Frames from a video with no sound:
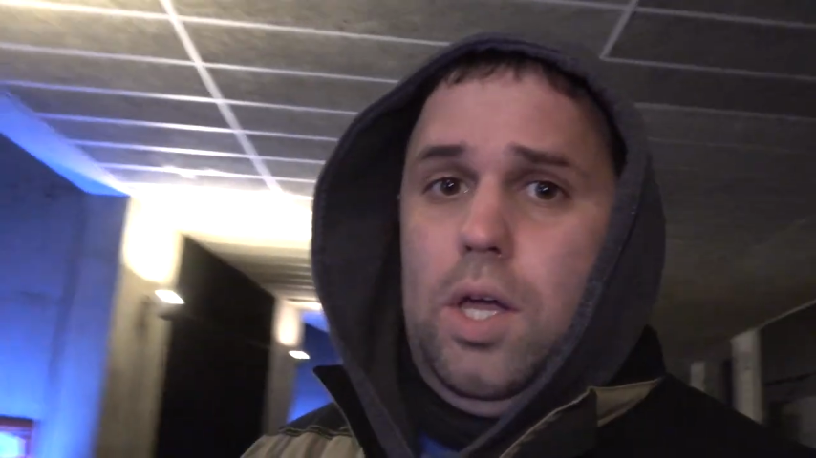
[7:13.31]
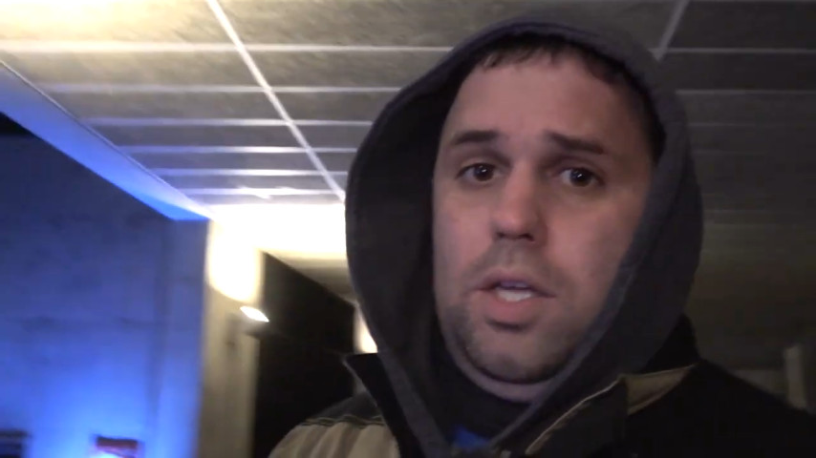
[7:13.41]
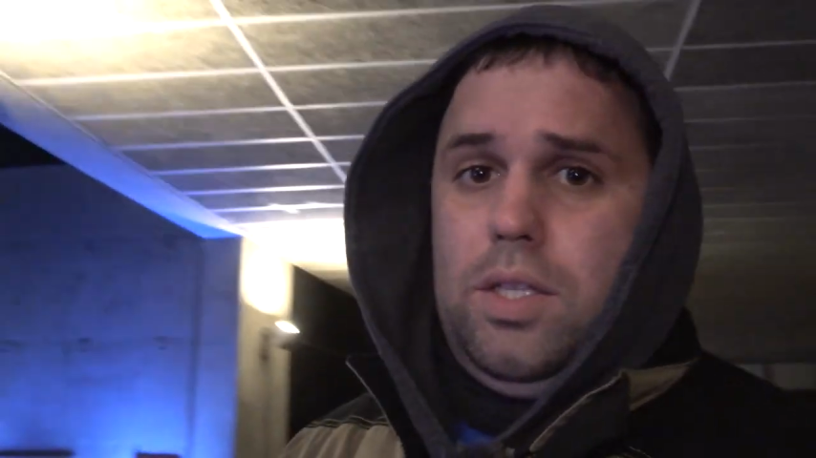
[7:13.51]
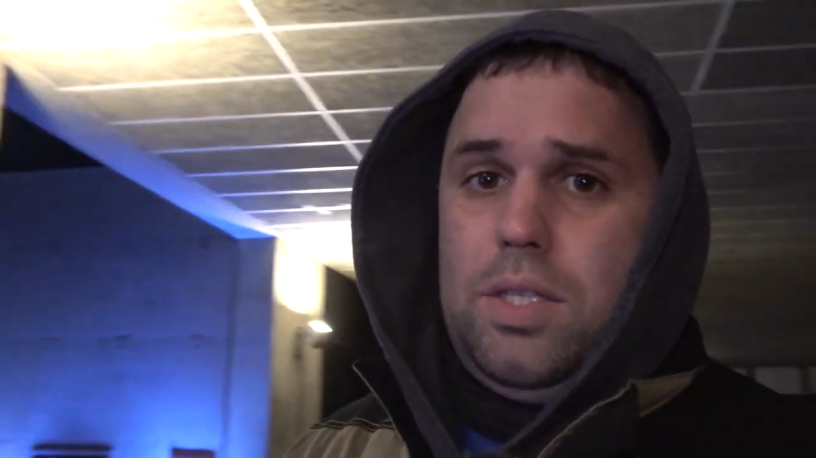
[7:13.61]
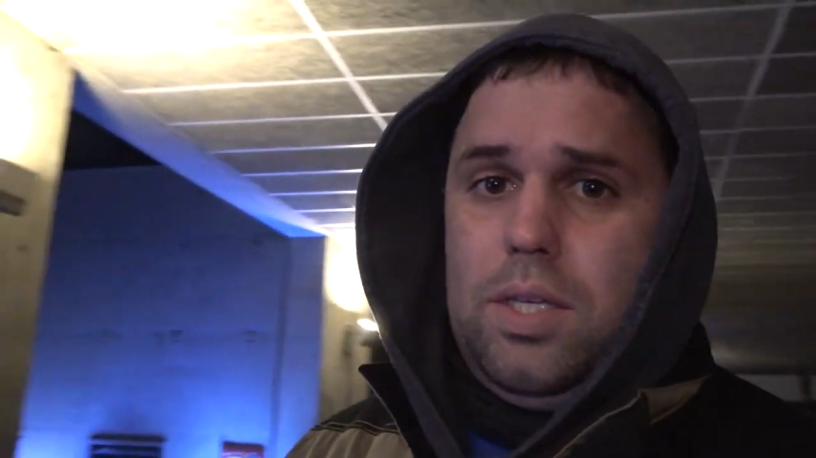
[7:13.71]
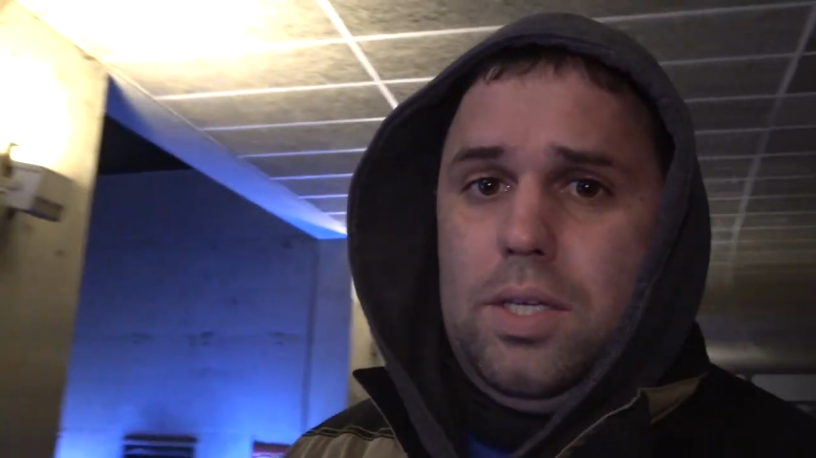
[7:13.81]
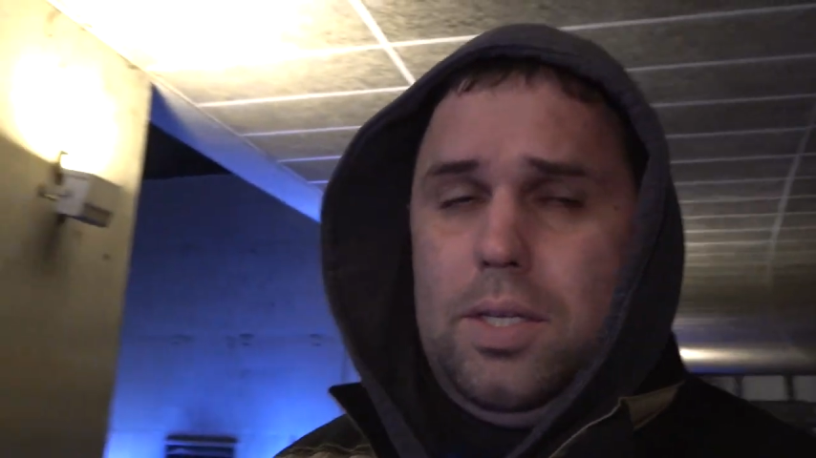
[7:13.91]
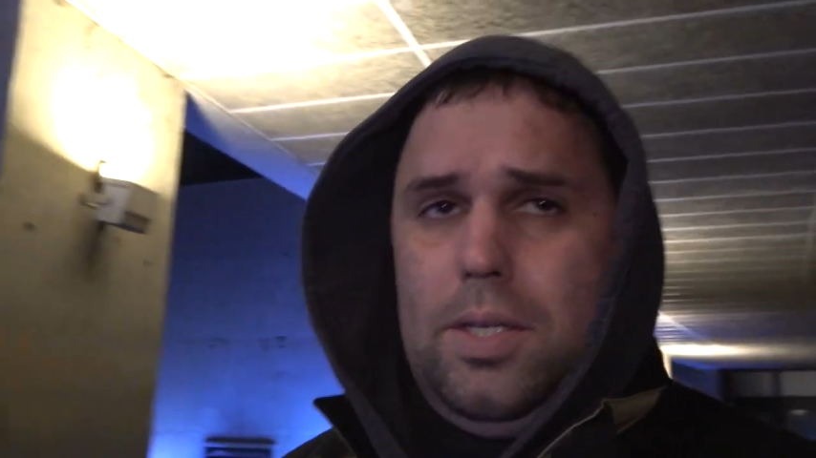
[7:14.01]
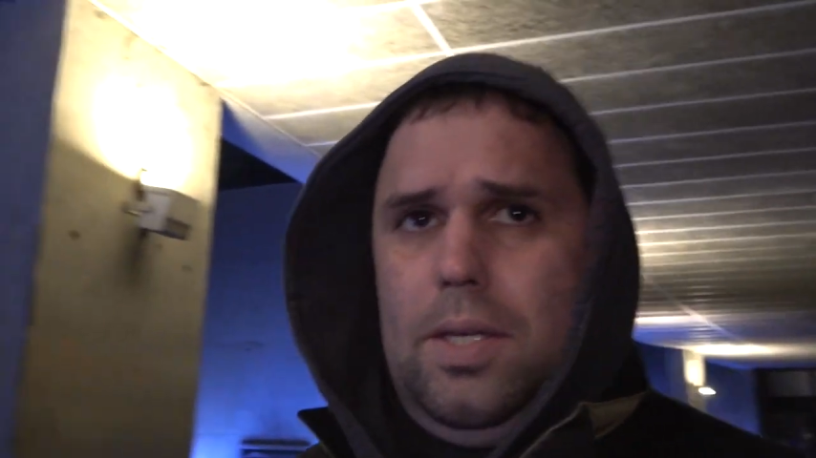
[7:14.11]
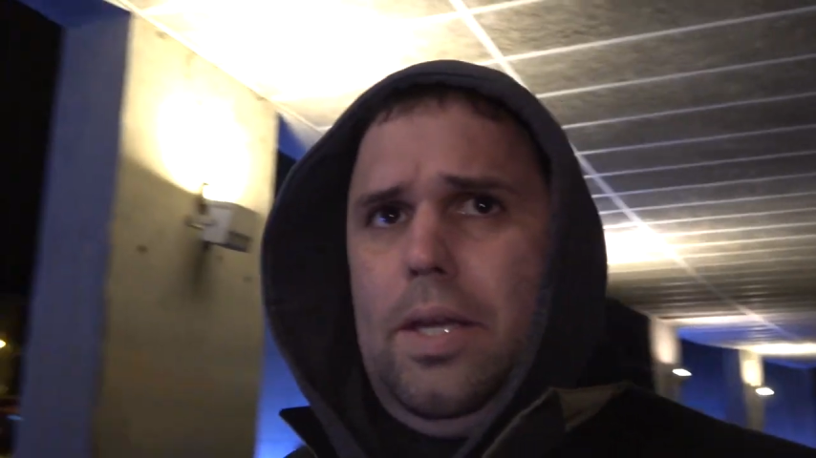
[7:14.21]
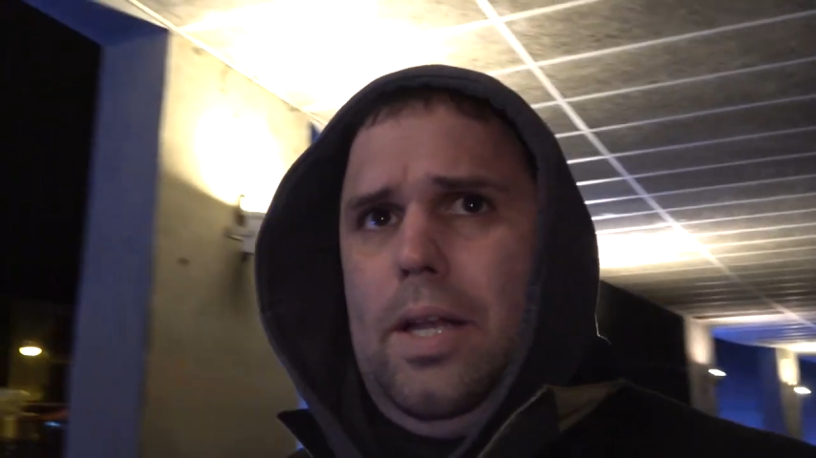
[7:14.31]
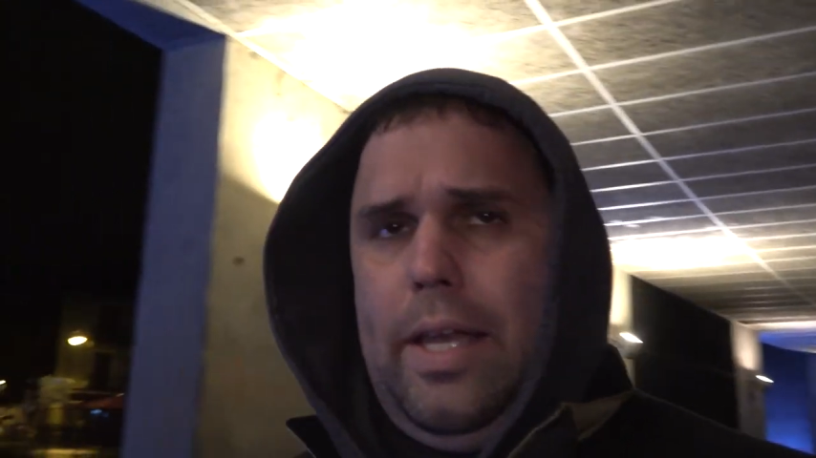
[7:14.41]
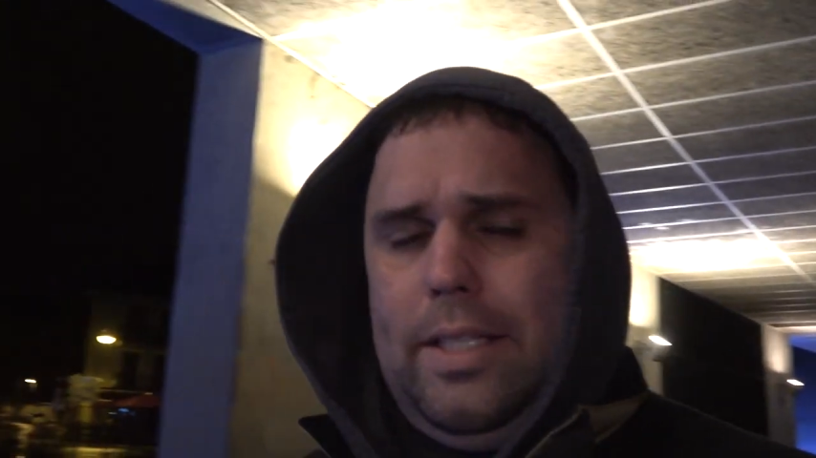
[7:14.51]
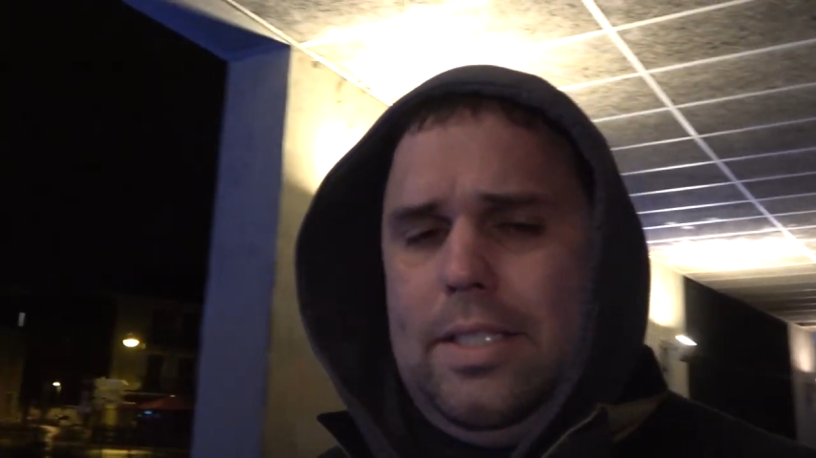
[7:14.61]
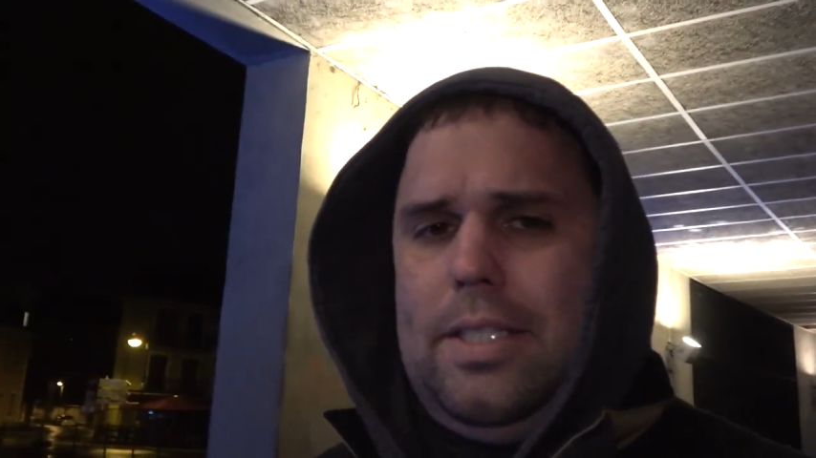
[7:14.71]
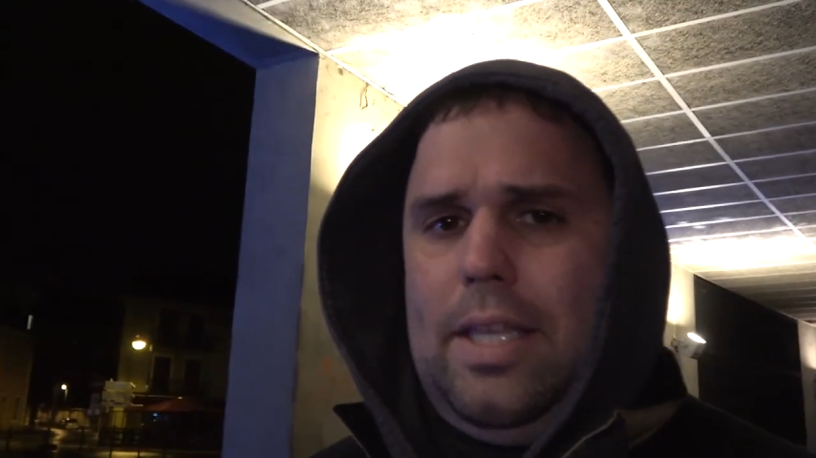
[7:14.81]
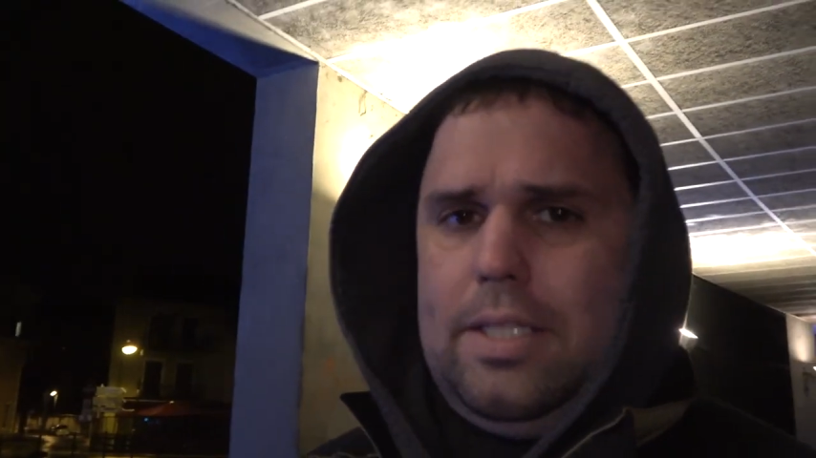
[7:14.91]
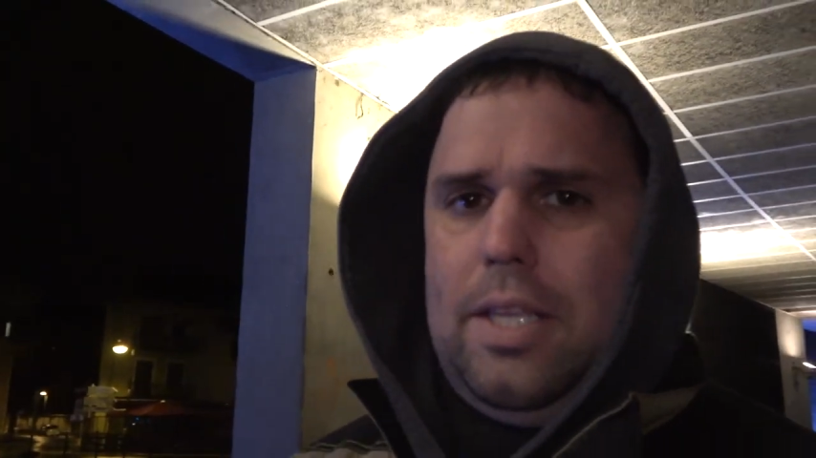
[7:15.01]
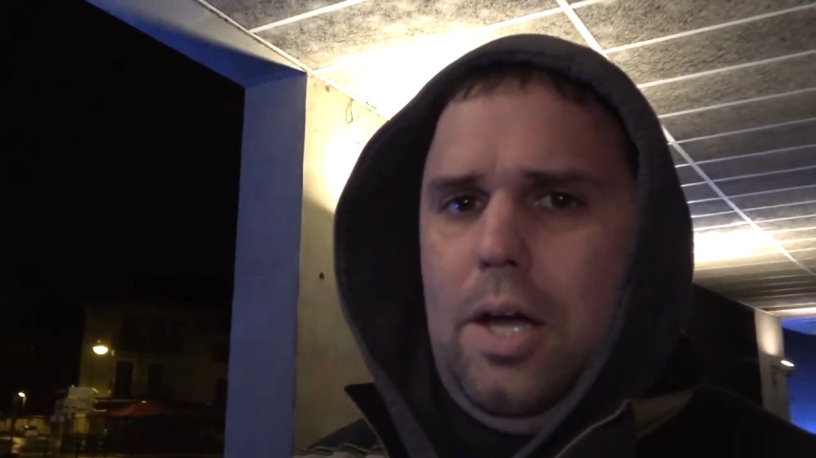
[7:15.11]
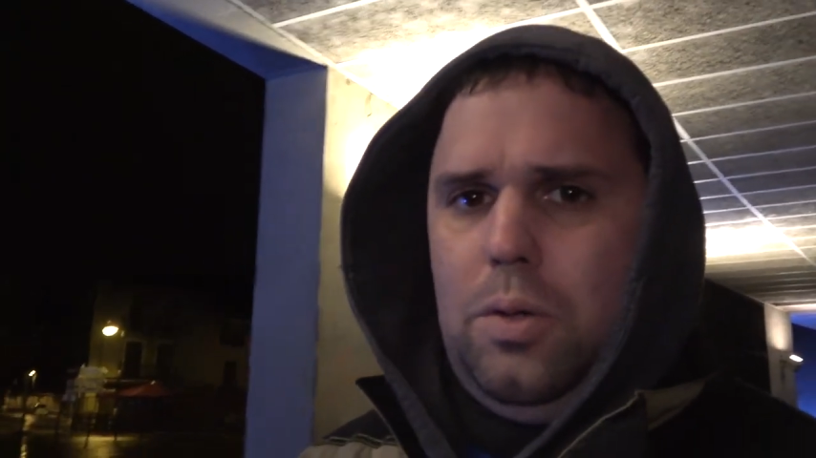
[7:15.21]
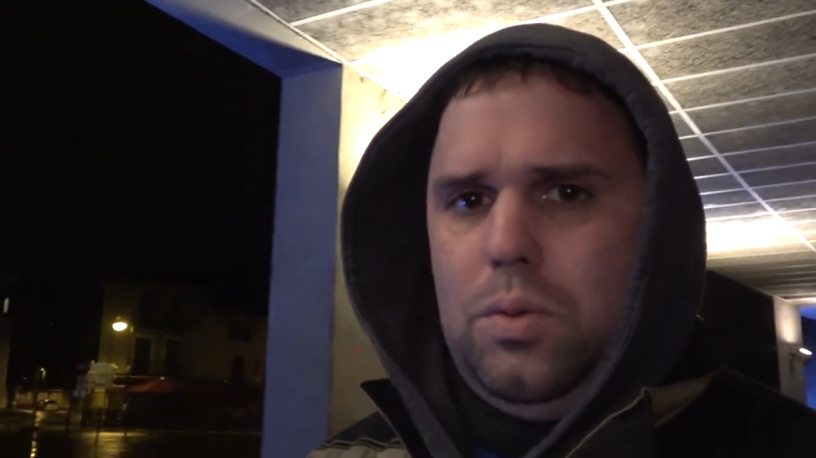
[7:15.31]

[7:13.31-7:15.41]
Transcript: and using the basic